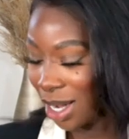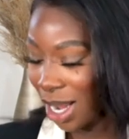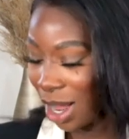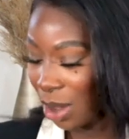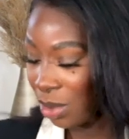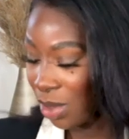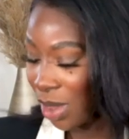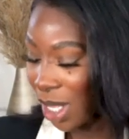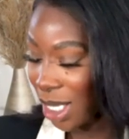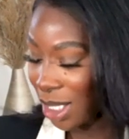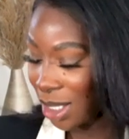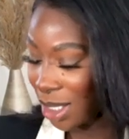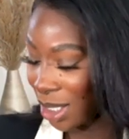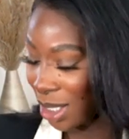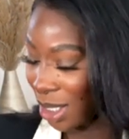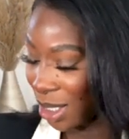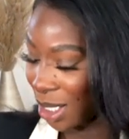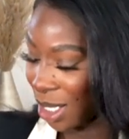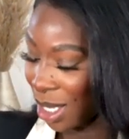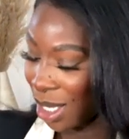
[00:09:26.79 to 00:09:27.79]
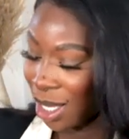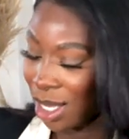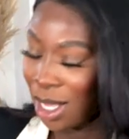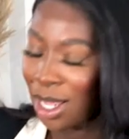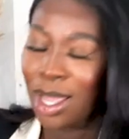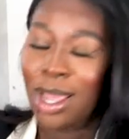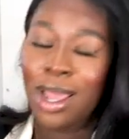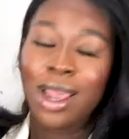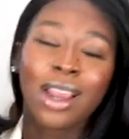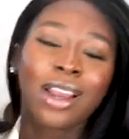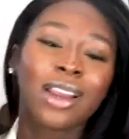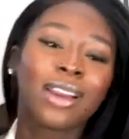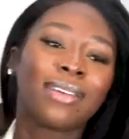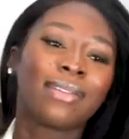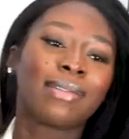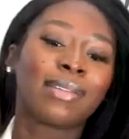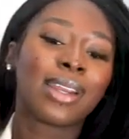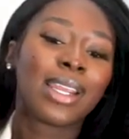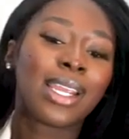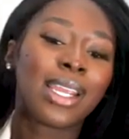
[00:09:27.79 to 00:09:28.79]
Now this
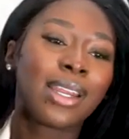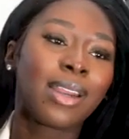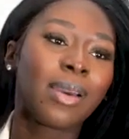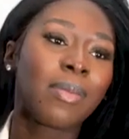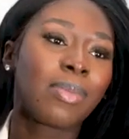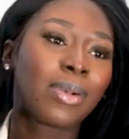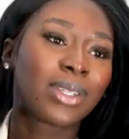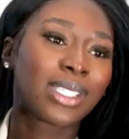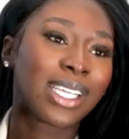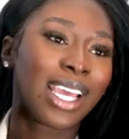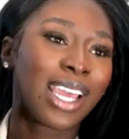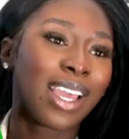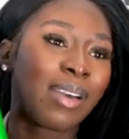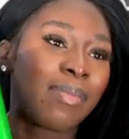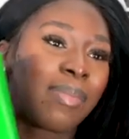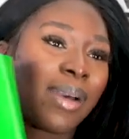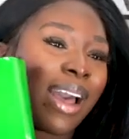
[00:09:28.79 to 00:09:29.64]
green Bottega